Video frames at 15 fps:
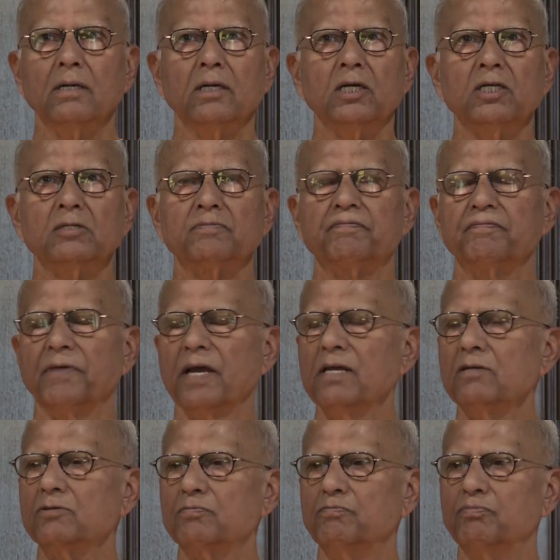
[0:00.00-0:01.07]
His
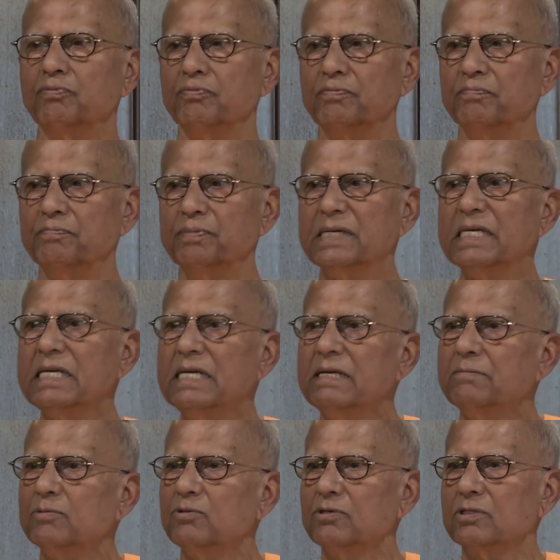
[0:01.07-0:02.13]
face
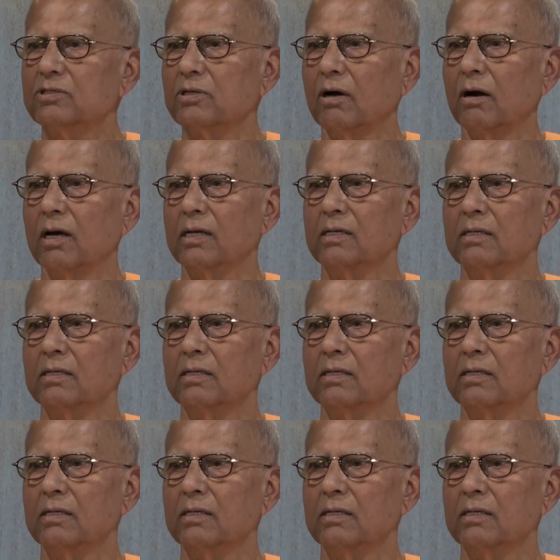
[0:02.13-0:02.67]
beamed with joy.